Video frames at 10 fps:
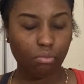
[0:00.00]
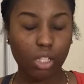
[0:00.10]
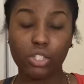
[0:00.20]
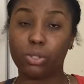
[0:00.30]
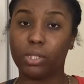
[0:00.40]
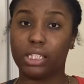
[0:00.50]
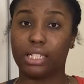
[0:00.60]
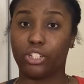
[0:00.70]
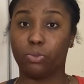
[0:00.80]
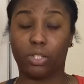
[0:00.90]
to what it is
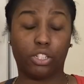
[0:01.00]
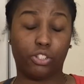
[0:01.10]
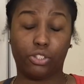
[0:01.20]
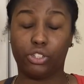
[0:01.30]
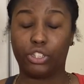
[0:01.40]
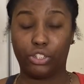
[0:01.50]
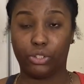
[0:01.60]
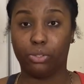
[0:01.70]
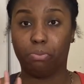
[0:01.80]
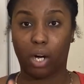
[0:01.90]
that you want to
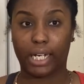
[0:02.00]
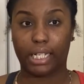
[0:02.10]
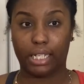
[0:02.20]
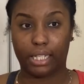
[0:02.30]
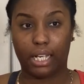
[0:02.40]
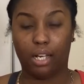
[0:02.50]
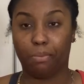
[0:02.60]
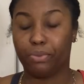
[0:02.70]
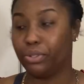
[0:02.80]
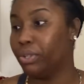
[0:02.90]
do, marketing can
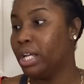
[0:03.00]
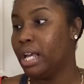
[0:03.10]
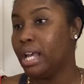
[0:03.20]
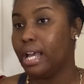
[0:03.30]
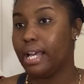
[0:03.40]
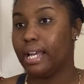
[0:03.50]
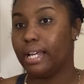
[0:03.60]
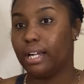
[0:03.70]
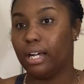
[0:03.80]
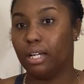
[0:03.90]
help you.
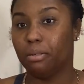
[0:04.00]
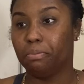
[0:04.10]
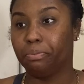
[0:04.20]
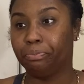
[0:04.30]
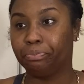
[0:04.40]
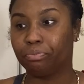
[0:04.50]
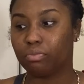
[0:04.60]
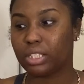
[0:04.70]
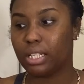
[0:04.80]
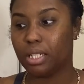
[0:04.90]
And
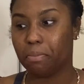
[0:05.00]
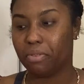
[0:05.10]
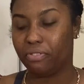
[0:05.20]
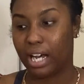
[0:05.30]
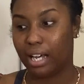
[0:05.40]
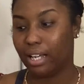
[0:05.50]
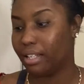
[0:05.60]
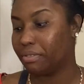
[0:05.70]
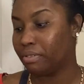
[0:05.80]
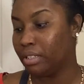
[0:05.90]
tip number
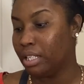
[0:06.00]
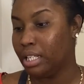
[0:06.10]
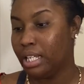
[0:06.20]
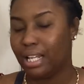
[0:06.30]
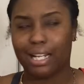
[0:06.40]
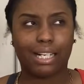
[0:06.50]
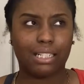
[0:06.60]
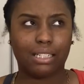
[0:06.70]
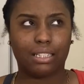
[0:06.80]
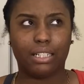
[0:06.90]
5, I guess
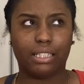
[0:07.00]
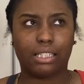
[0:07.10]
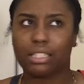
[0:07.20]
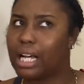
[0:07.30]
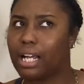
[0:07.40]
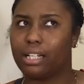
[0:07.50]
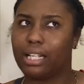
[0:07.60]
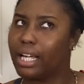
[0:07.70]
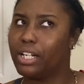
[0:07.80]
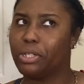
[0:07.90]
it's kind of
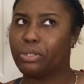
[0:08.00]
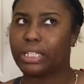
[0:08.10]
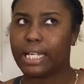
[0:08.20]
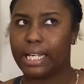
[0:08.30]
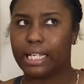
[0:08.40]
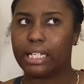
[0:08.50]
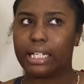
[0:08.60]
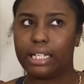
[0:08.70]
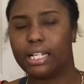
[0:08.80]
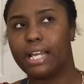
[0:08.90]
like goes hand
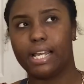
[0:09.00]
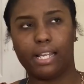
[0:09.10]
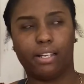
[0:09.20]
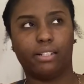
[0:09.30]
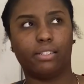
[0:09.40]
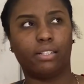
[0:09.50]
in hand,